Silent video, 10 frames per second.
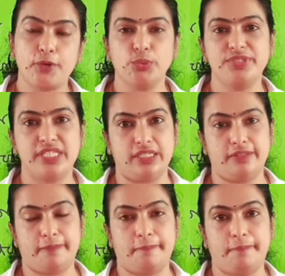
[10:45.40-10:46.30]

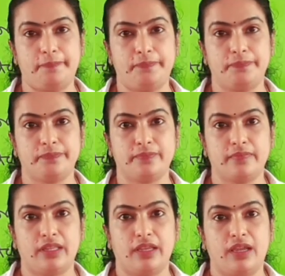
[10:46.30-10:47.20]
protein
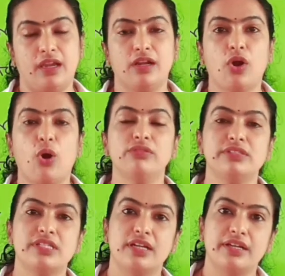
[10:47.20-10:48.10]

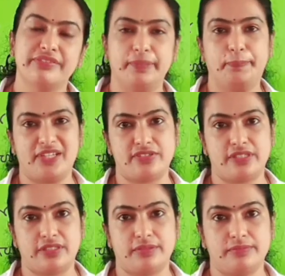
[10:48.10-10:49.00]
called a
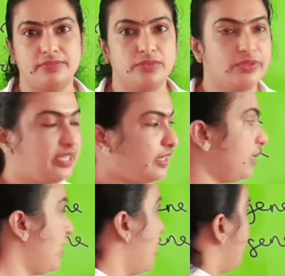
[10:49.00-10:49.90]
repressor.
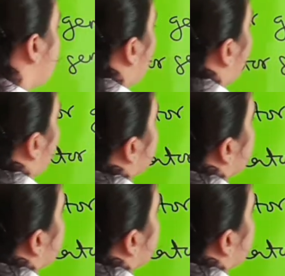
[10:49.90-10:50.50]
Okay, so it